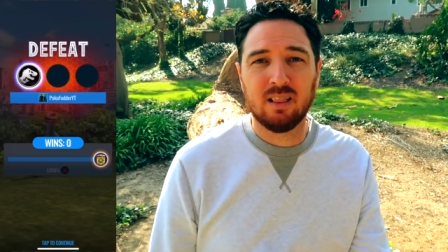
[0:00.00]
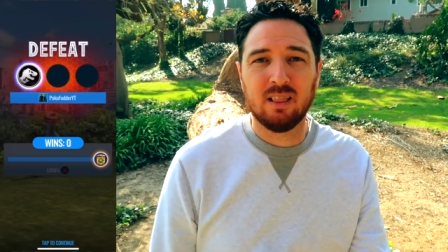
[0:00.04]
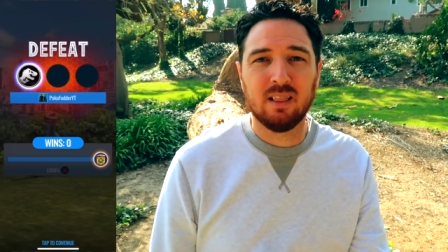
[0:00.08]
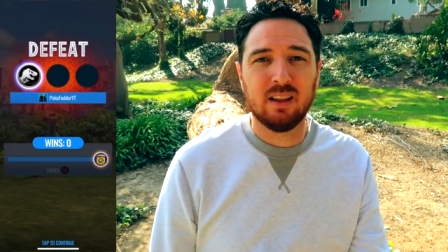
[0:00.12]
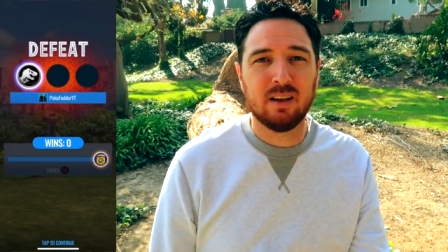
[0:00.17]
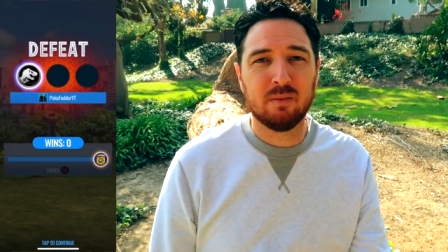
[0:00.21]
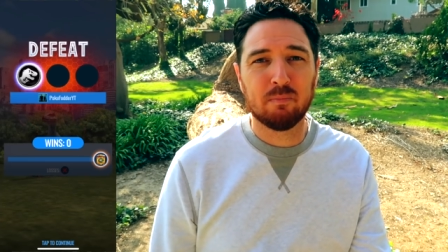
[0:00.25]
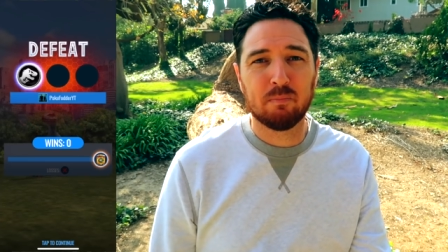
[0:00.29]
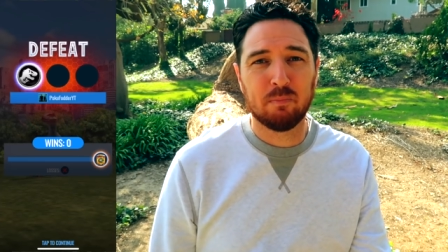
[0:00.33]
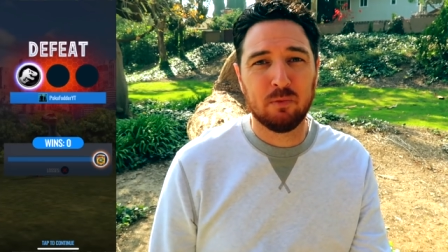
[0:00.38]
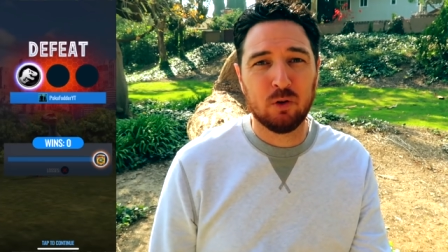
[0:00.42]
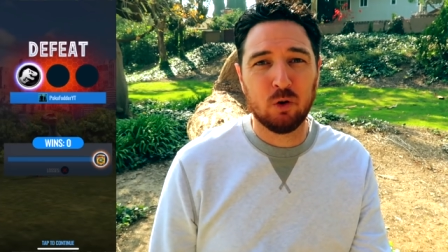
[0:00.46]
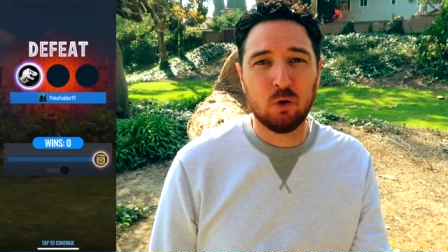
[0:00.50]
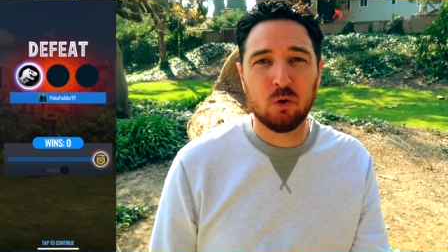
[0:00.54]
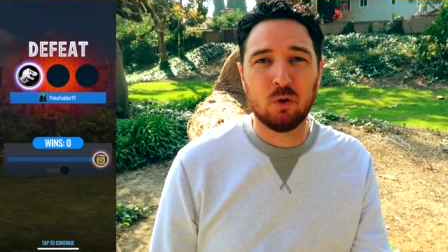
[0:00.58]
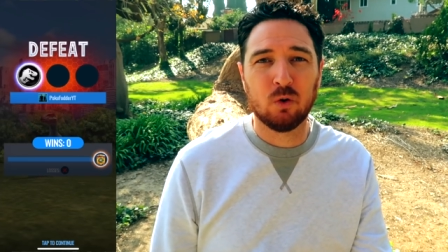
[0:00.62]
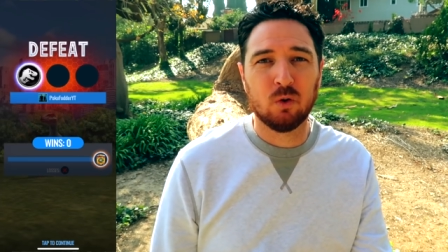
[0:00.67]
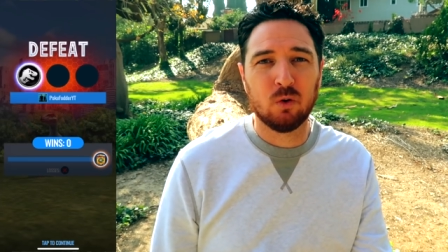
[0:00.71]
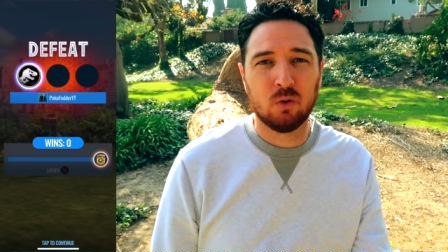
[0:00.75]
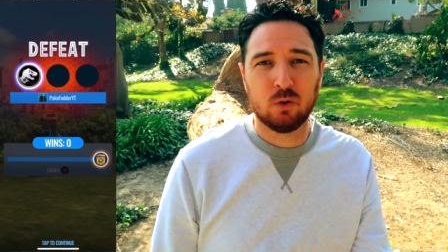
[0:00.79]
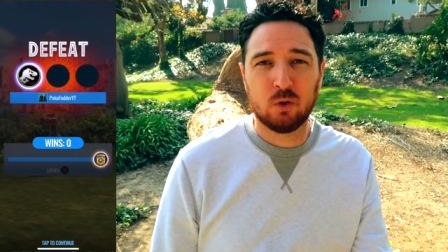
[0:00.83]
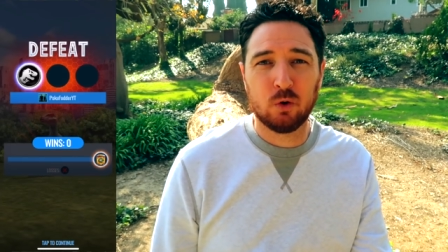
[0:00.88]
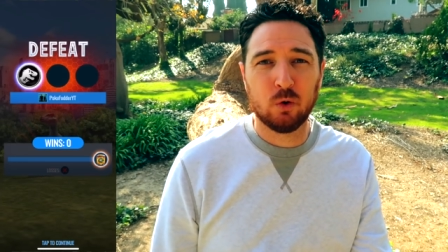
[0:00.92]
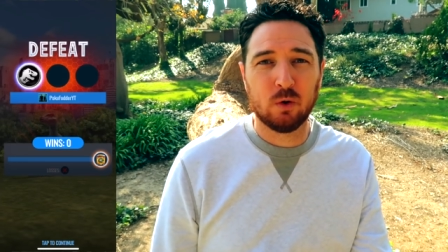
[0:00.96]
limp
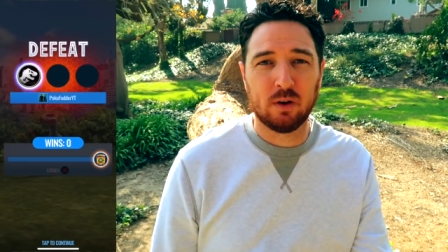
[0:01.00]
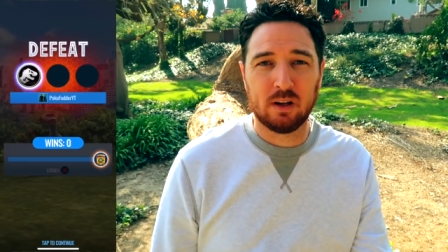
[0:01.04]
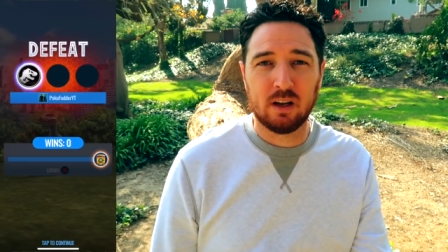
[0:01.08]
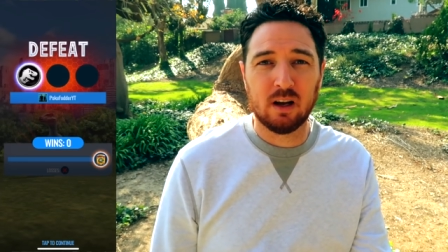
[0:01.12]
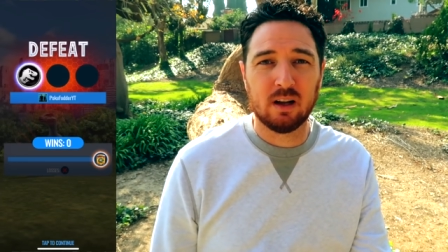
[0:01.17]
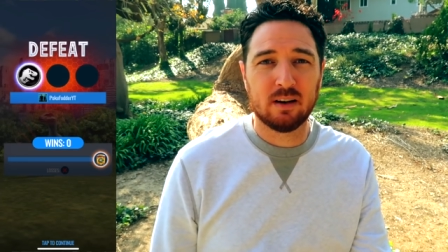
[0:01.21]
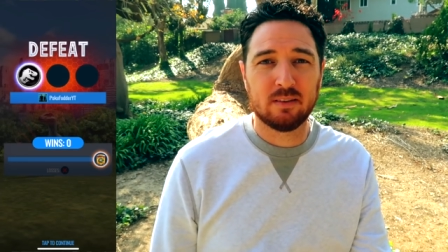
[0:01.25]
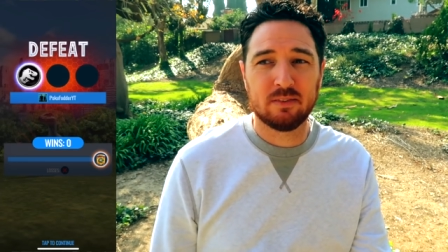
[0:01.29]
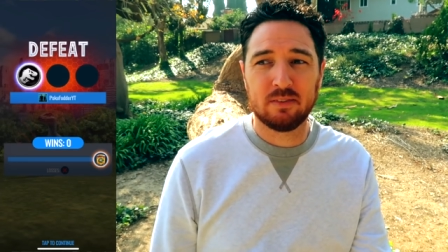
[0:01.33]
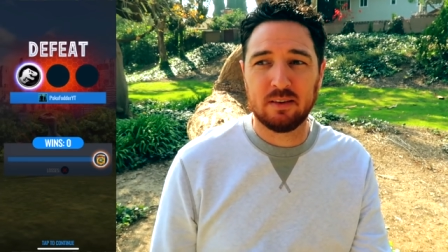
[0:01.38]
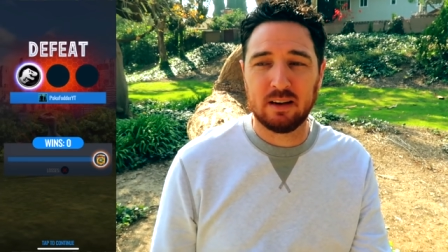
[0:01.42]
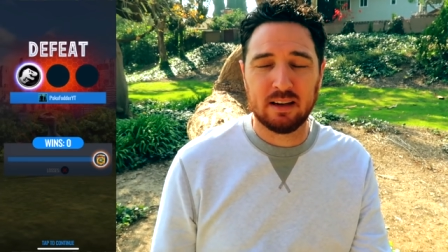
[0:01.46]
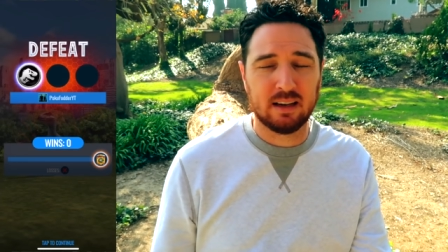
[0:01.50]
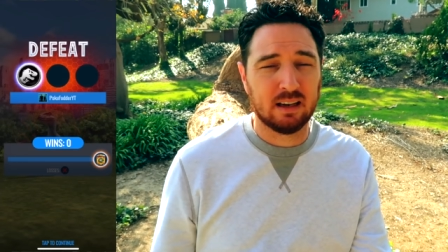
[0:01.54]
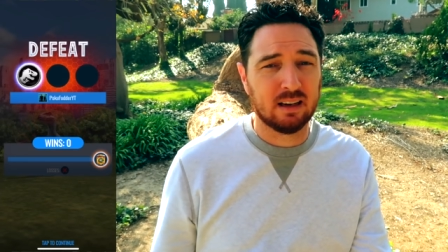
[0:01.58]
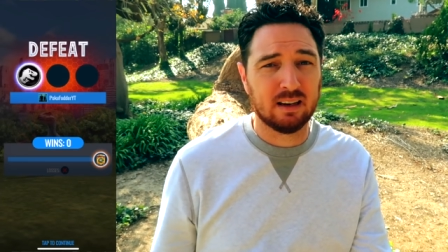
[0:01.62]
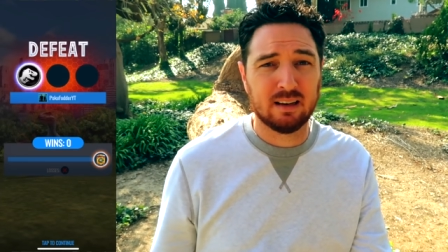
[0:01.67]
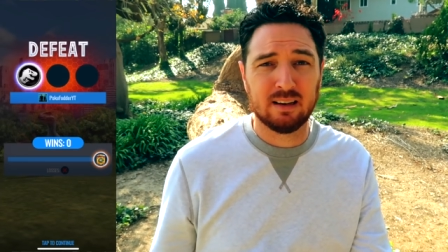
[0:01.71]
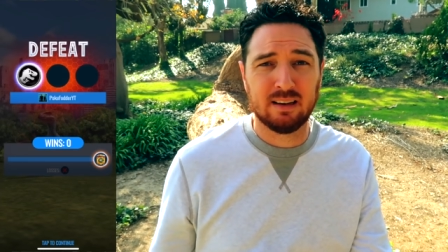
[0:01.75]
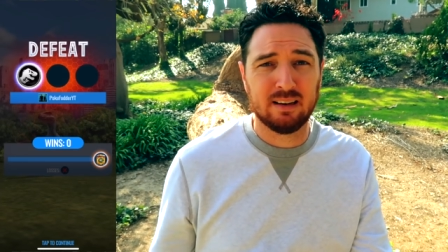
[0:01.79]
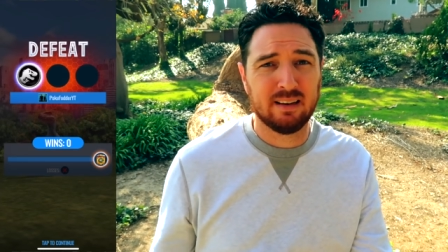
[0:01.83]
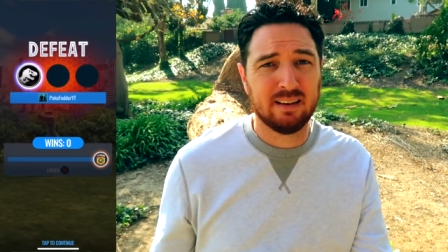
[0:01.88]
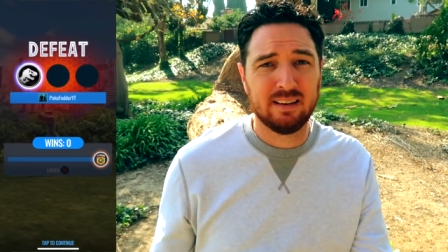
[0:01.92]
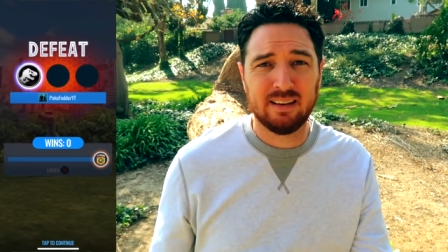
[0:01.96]
noodle to a gunfight,
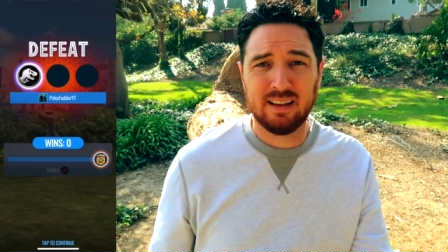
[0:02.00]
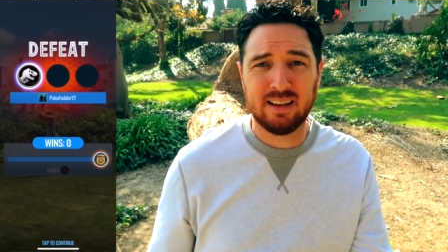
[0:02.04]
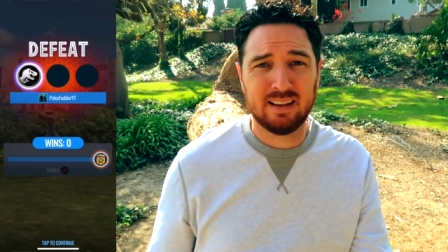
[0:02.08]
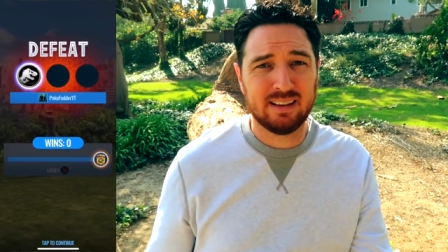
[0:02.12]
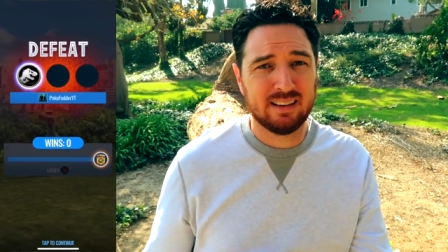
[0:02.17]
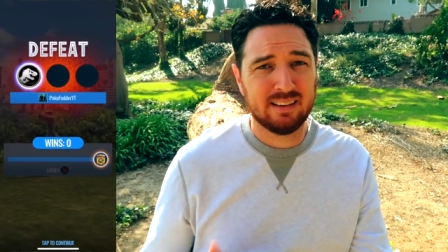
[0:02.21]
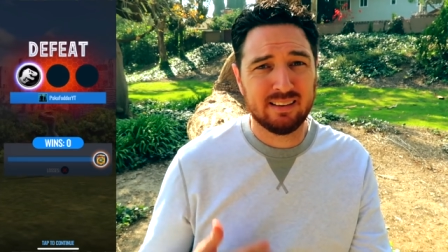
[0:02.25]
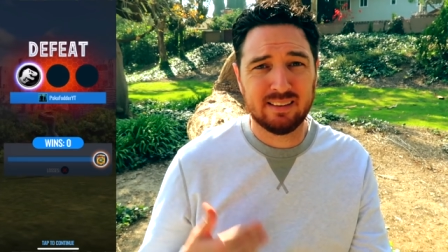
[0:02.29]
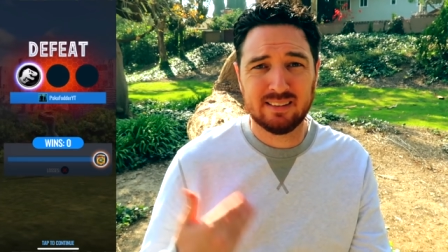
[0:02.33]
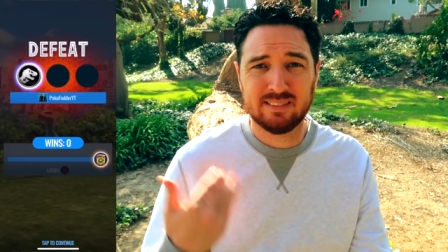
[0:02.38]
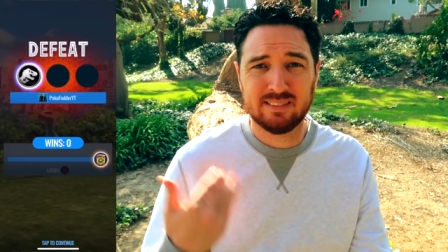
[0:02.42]
and that...